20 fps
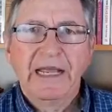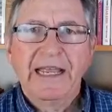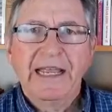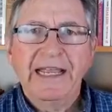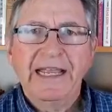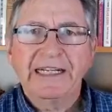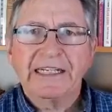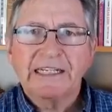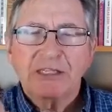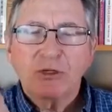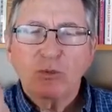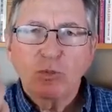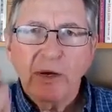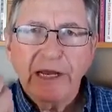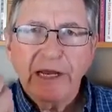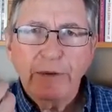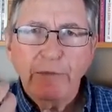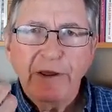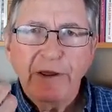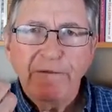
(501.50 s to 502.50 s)
It's the
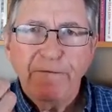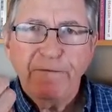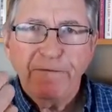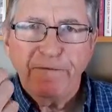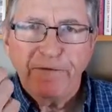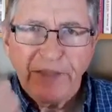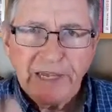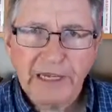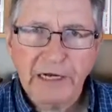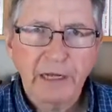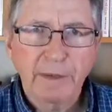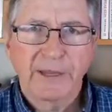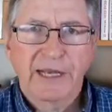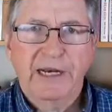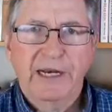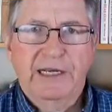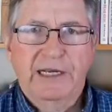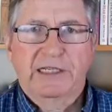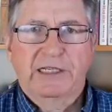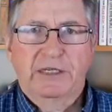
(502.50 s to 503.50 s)
way we feel
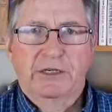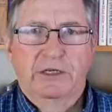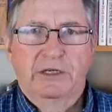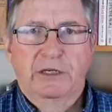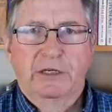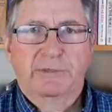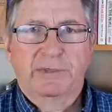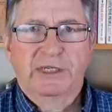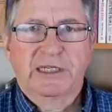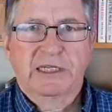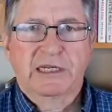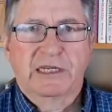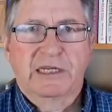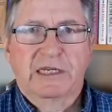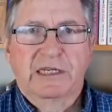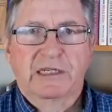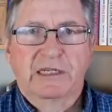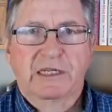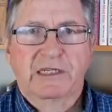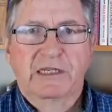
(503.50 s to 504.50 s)
about our
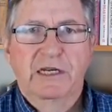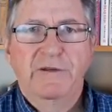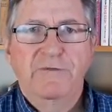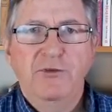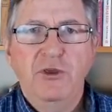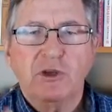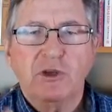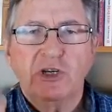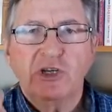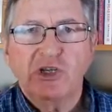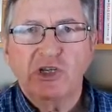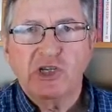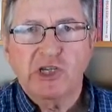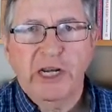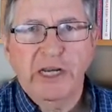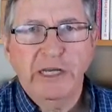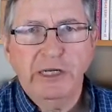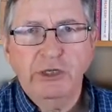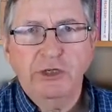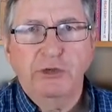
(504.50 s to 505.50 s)
circumstances. And if you can
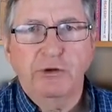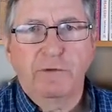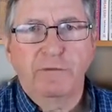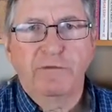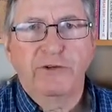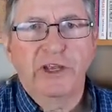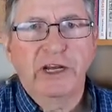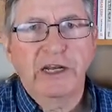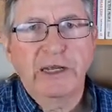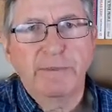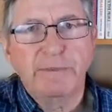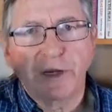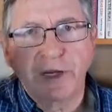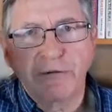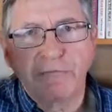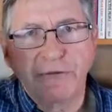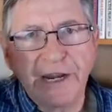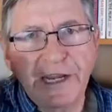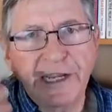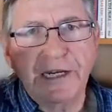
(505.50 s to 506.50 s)
change your feeling by
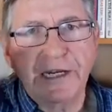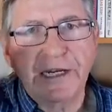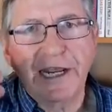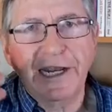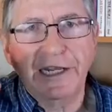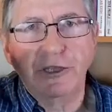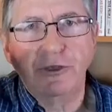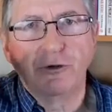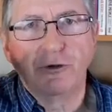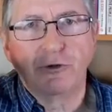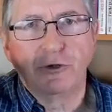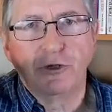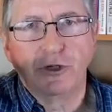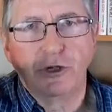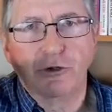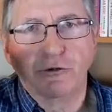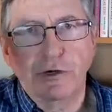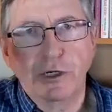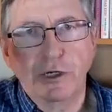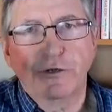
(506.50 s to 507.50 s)
regulating your
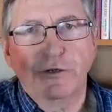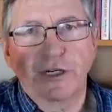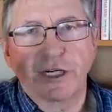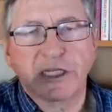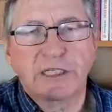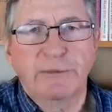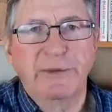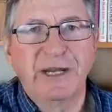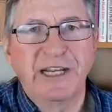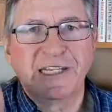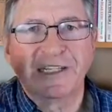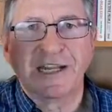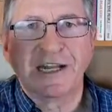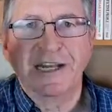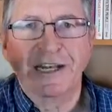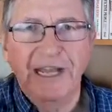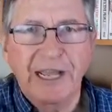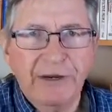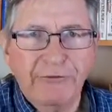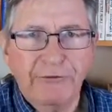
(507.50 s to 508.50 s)
neurotransmitters a
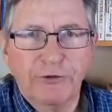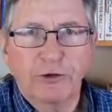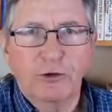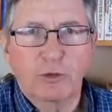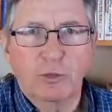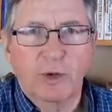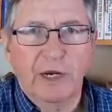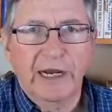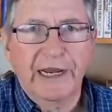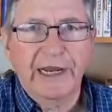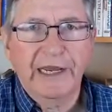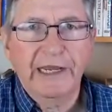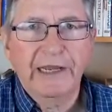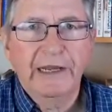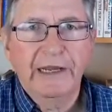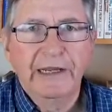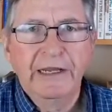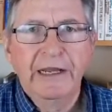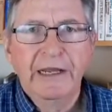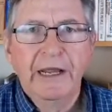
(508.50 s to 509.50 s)
natural way,
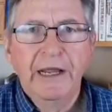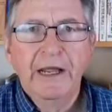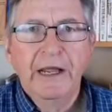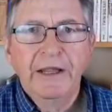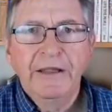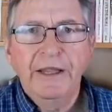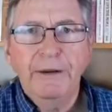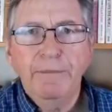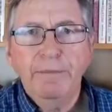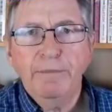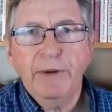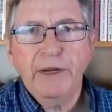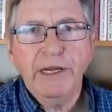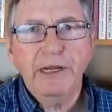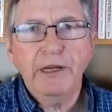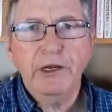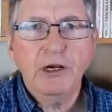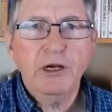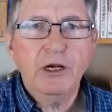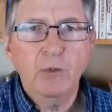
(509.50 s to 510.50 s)
then by
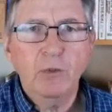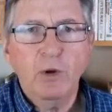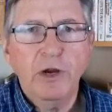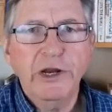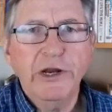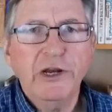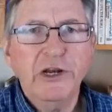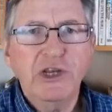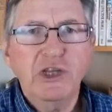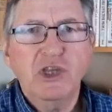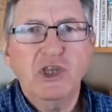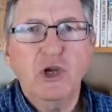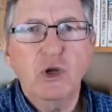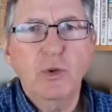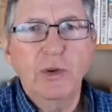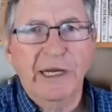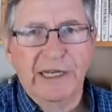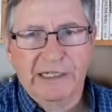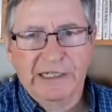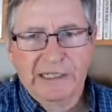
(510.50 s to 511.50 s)
God, why not
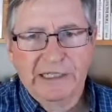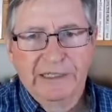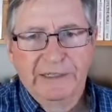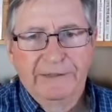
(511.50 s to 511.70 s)
do it?